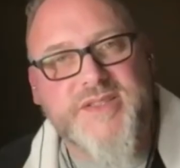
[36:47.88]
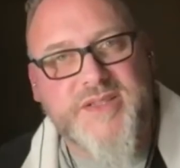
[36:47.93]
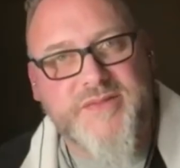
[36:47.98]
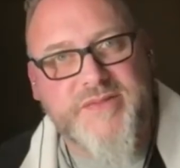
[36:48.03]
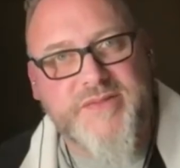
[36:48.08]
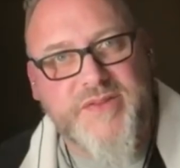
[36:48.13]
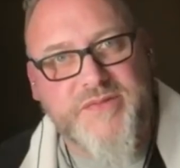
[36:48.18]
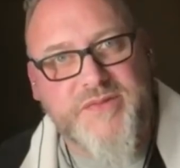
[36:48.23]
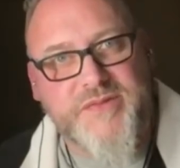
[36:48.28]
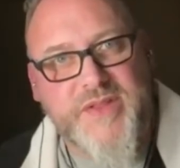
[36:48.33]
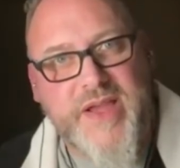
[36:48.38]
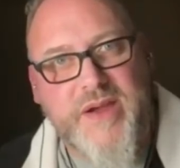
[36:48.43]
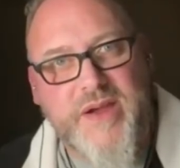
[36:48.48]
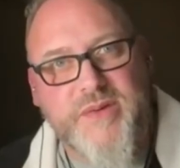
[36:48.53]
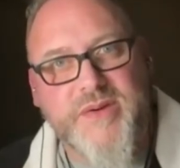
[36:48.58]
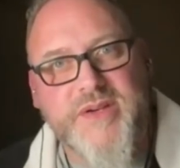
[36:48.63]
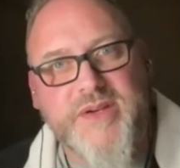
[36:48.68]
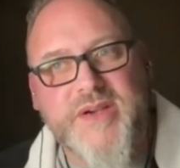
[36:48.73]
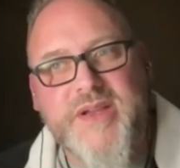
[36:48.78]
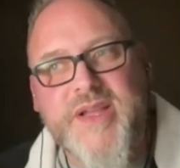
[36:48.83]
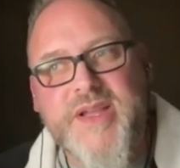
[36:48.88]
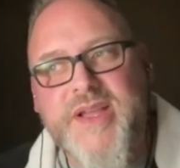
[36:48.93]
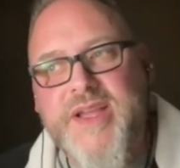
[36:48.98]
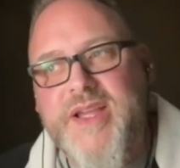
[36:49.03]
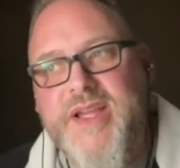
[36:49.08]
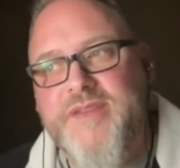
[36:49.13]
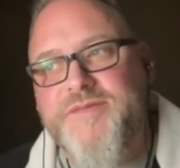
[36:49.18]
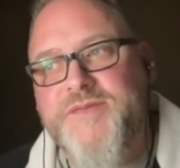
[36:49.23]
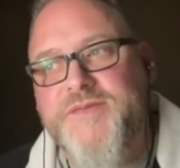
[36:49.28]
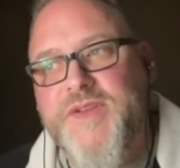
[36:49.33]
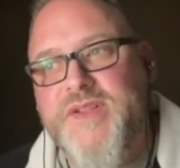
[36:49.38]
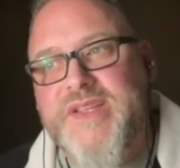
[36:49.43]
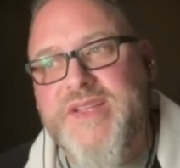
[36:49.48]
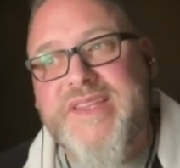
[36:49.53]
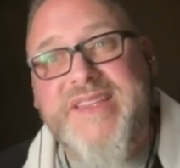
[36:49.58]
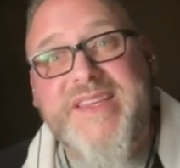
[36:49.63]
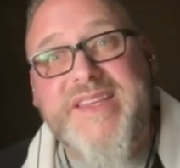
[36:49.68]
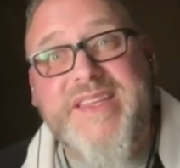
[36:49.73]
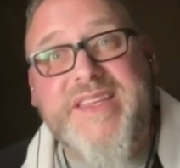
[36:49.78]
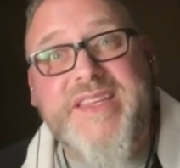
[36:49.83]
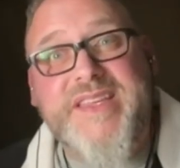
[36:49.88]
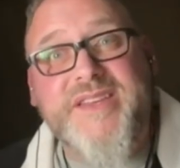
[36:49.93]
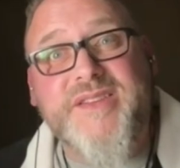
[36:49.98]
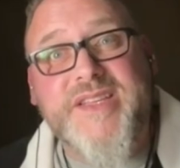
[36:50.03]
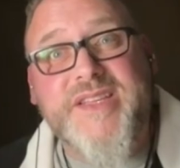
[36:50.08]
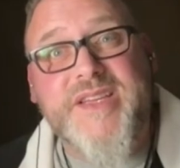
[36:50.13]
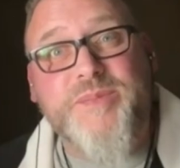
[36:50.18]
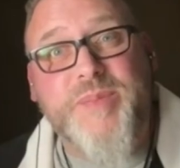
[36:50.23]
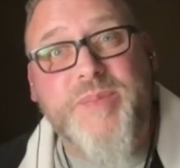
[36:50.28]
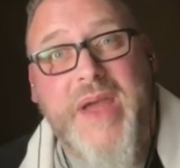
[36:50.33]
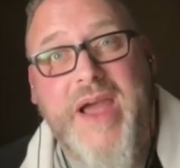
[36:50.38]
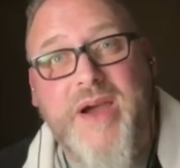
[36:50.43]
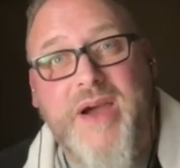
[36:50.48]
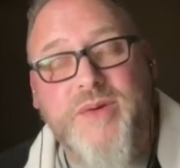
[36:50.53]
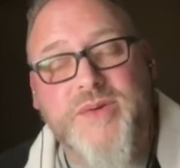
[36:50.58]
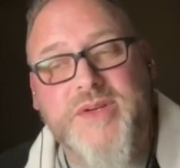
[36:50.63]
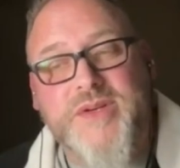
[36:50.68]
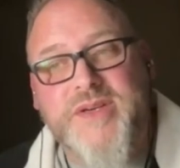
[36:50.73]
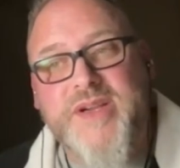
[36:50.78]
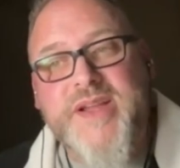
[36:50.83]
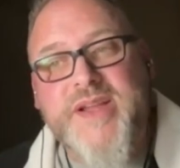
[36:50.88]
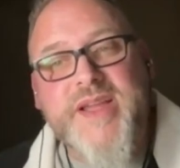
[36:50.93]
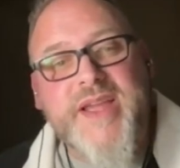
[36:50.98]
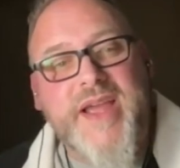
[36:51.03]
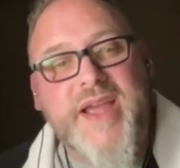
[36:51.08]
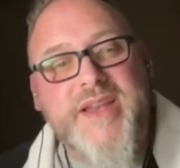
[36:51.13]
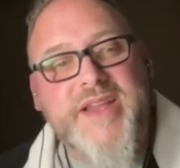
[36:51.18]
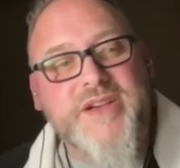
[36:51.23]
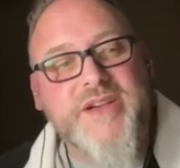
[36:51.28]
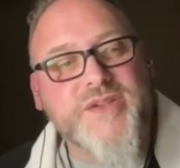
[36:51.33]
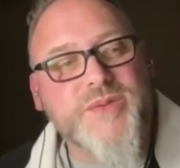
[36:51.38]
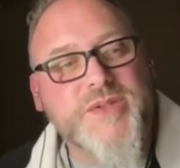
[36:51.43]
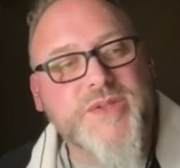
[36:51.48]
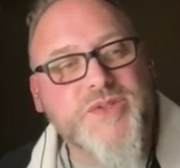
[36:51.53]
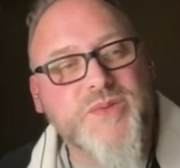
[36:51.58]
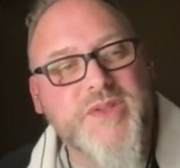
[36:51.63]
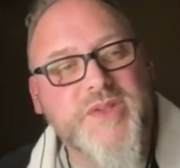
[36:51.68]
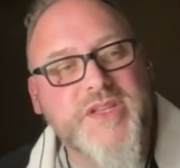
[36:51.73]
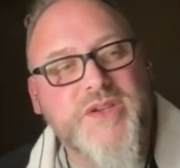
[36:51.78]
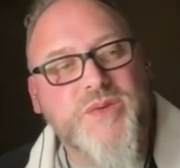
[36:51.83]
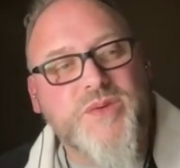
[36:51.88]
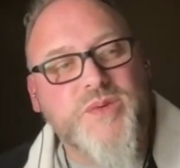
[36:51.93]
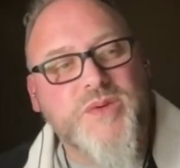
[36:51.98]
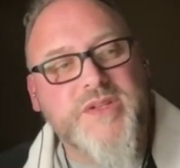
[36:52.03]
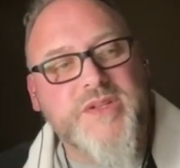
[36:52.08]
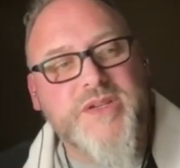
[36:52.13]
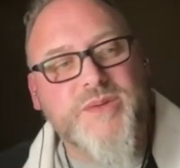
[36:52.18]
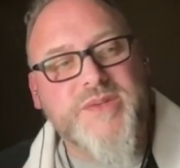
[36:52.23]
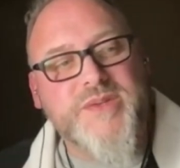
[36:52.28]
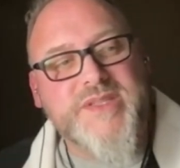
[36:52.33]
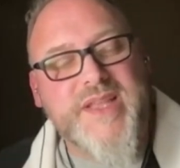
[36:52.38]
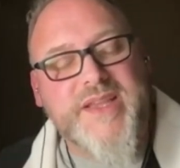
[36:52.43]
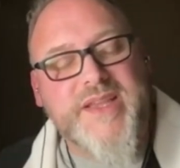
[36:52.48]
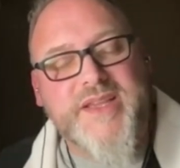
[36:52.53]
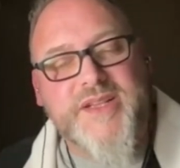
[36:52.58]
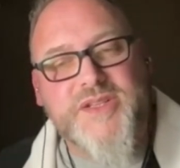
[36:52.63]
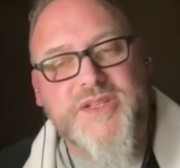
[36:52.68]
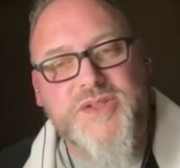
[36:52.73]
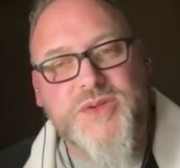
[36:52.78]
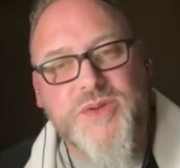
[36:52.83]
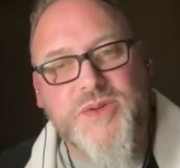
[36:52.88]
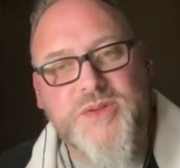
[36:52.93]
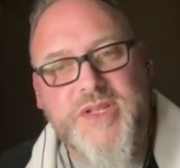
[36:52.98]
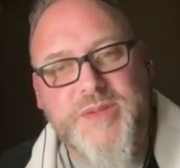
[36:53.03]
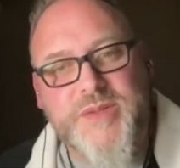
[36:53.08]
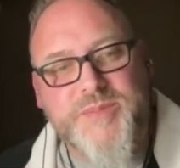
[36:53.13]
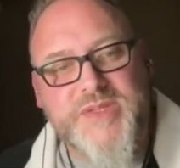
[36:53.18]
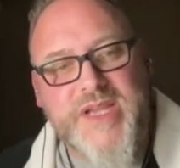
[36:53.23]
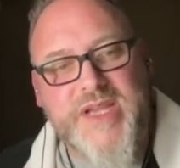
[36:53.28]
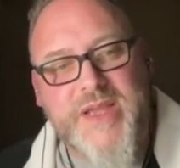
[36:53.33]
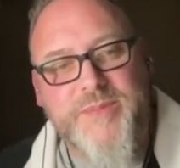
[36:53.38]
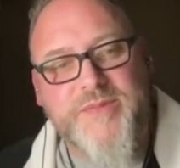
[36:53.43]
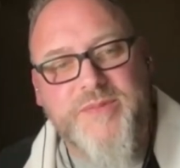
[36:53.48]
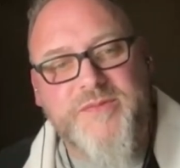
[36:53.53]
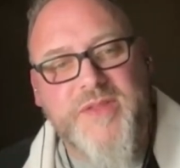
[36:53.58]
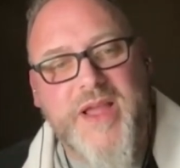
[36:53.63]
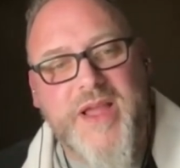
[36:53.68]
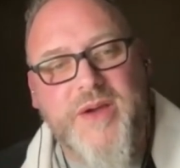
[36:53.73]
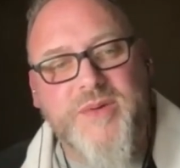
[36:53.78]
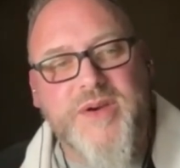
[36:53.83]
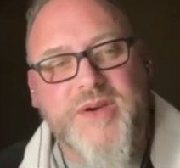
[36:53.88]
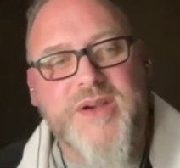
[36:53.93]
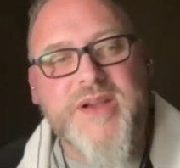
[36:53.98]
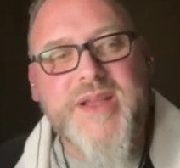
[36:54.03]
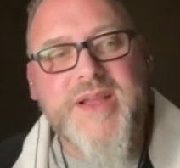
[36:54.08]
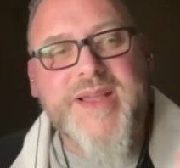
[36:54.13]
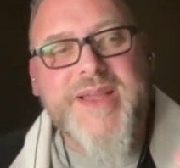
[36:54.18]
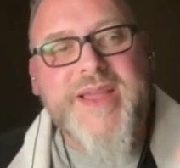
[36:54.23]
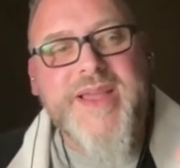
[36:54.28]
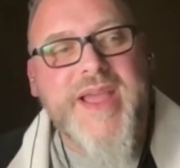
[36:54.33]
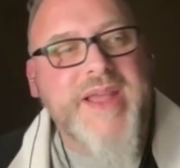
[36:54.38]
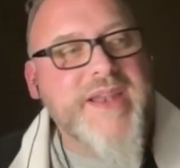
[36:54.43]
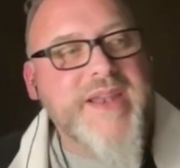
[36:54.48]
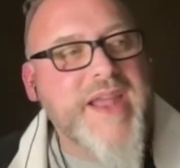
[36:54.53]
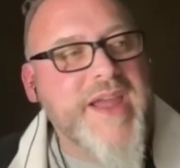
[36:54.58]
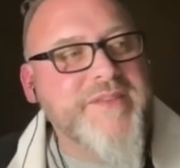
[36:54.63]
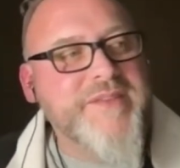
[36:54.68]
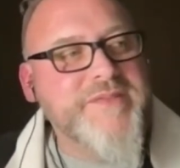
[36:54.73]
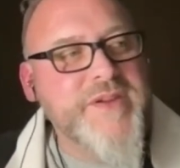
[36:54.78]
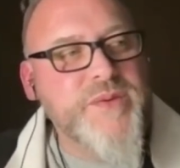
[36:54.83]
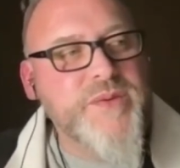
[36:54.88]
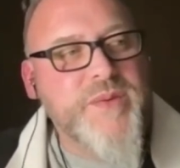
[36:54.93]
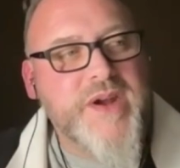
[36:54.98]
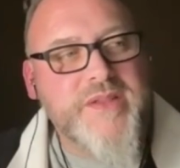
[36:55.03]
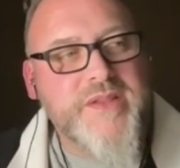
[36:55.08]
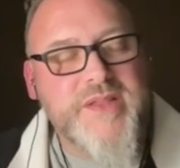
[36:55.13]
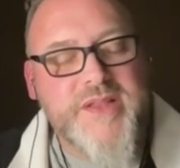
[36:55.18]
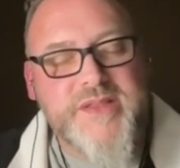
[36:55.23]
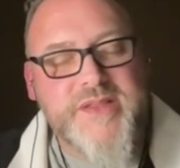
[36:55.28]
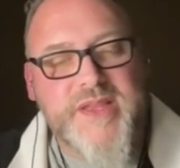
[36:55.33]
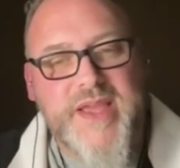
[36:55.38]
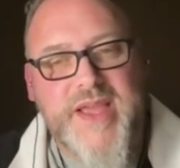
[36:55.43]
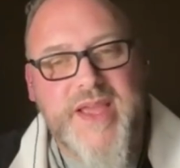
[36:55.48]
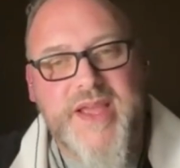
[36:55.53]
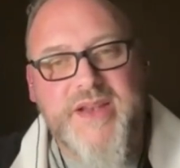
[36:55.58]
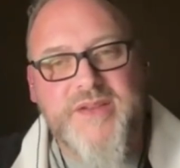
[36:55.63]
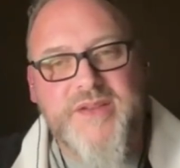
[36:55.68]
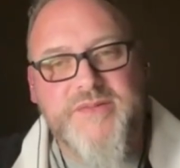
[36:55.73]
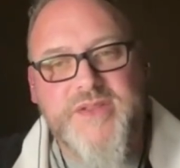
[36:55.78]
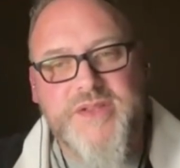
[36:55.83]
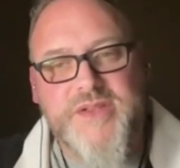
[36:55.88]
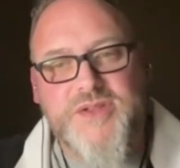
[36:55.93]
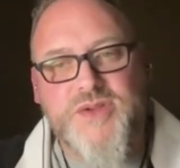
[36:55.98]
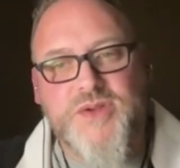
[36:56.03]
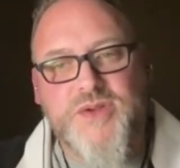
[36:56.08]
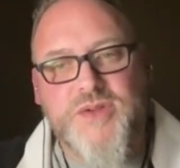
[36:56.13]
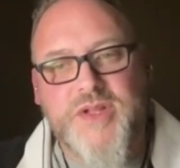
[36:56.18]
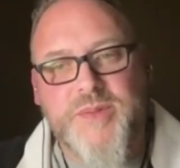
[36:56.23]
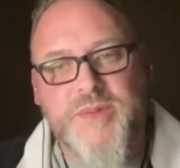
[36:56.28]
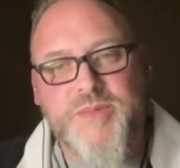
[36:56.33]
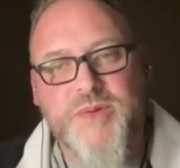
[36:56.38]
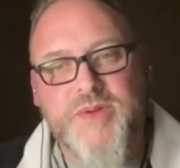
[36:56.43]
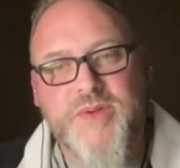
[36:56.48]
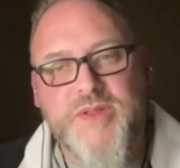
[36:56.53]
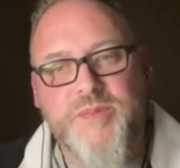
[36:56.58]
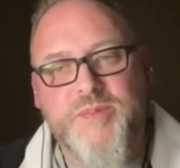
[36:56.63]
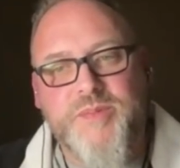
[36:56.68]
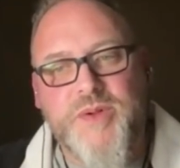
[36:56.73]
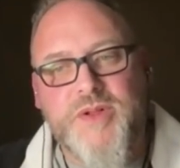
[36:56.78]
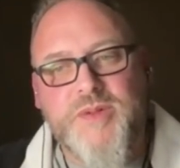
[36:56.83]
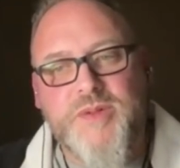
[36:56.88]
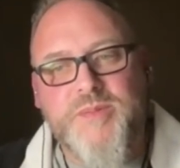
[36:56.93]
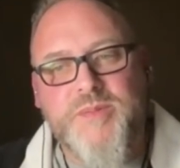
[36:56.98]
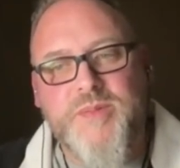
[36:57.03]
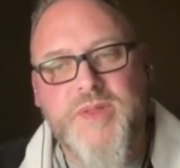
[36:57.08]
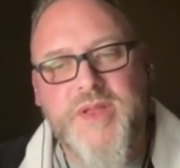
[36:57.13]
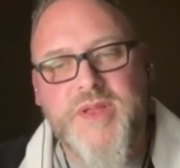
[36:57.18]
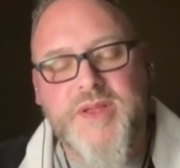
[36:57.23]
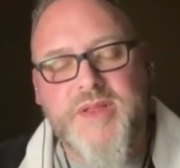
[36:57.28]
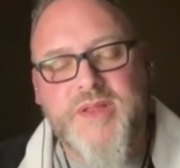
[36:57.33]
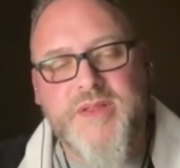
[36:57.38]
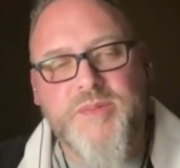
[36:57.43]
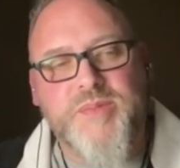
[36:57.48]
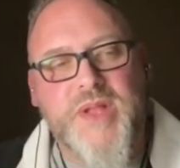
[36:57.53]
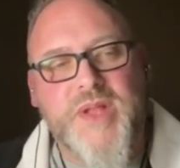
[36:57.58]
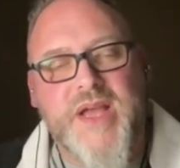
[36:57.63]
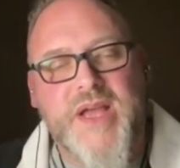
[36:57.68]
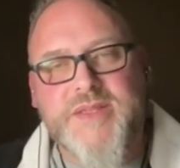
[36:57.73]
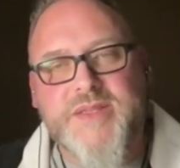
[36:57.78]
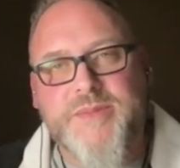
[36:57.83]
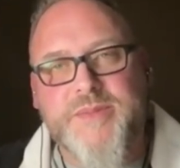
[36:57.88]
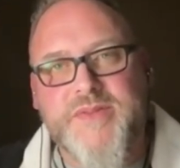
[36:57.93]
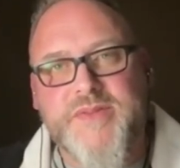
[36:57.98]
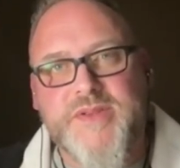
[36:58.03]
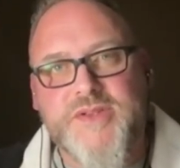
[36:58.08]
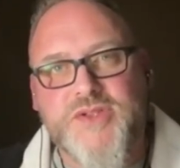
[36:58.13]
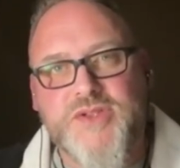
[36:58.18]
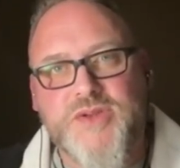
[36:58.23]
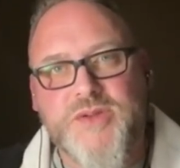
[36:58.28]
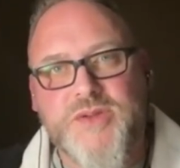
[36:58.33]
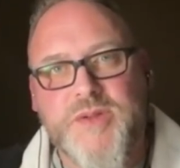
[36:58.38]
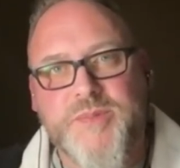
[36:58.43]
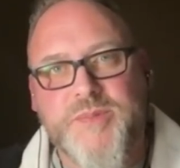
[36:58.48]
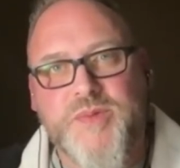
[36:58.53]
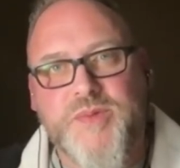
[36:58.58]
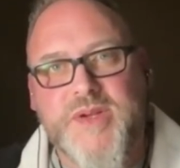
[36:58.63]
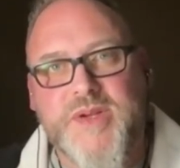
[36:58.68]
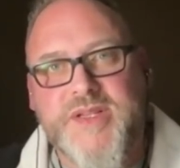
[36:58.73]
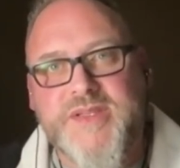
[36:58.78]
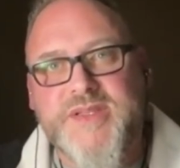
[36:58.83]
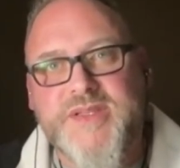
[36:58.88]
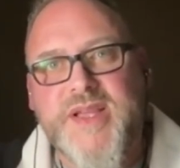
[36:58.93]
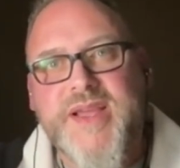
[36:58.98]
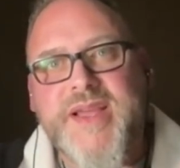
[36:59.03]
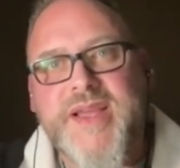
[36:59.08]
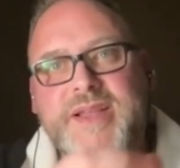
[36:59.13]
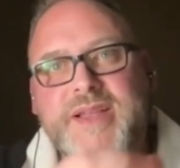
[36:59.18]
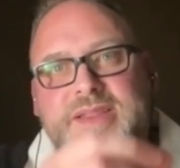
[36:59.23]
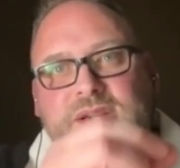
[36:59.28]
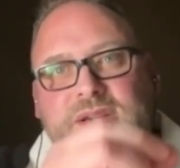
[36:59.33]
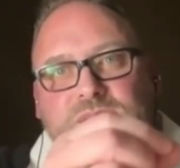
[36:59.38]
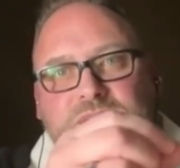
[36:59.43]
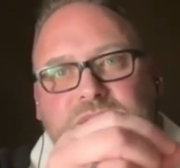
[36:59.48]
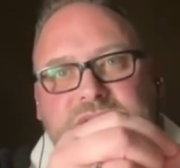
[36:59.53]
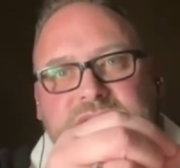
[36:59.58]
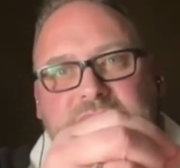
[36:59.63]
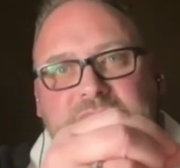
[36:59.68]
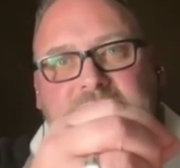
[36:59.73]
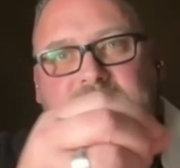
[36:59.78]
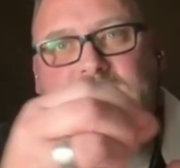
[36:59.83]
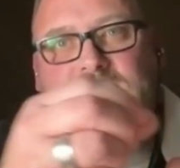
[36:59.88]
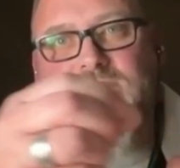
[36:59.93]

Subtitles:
of the flower and feeling the healing power. And here's what's really cool. It was like a tulip type flower. And everywhere that the head of the tulip or the blossom of the tulip was, there was like